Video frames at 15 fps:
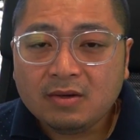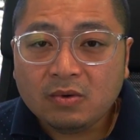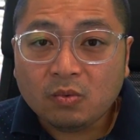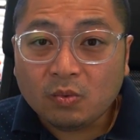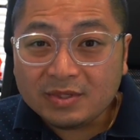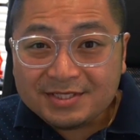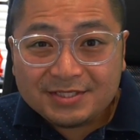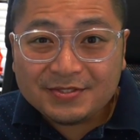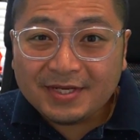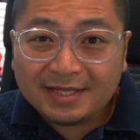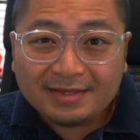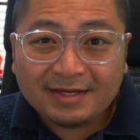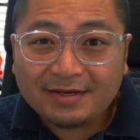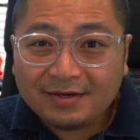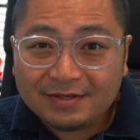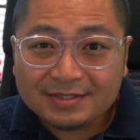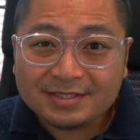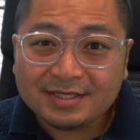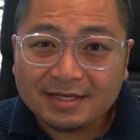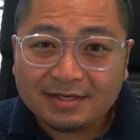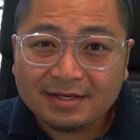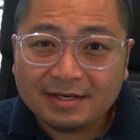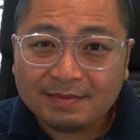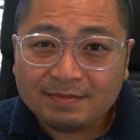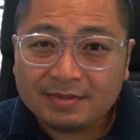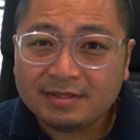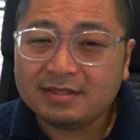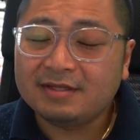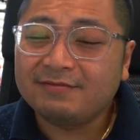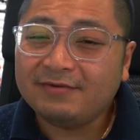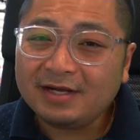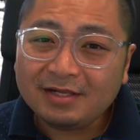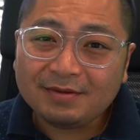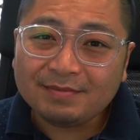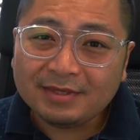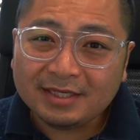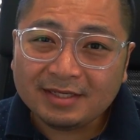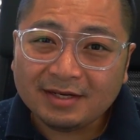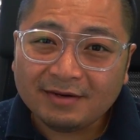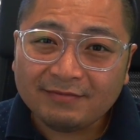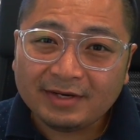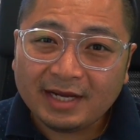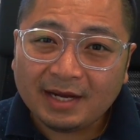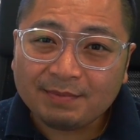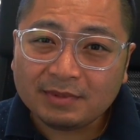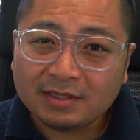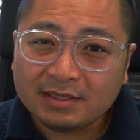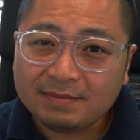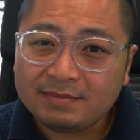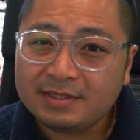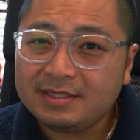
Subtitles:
Once you get that all set up, the development of an app clip